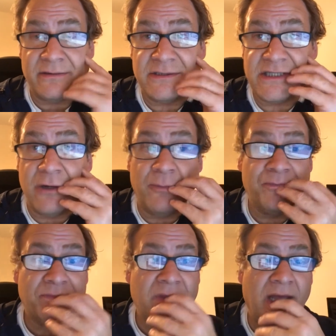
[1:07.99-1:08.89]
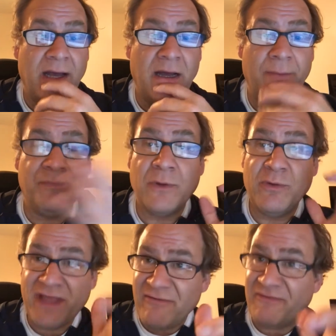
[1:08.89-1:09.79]
So
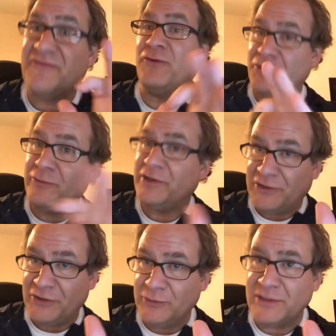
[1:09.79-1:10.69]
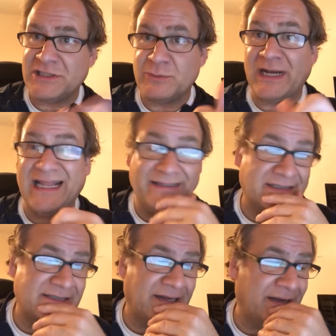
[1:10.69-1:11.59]
without further ado, which is what I like to
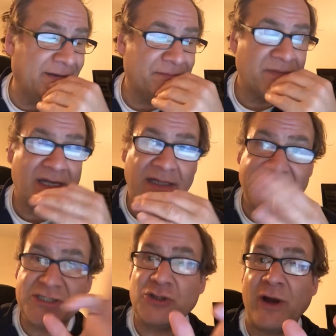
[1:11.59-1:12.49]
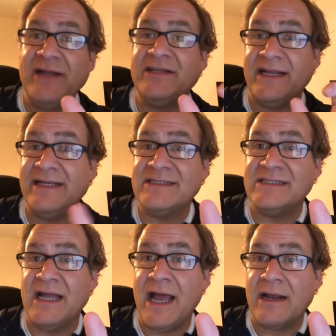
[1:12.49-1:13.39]
say, let's try today's
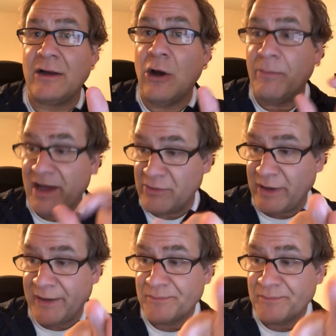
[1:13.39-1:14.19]
snack. Oh, by the way,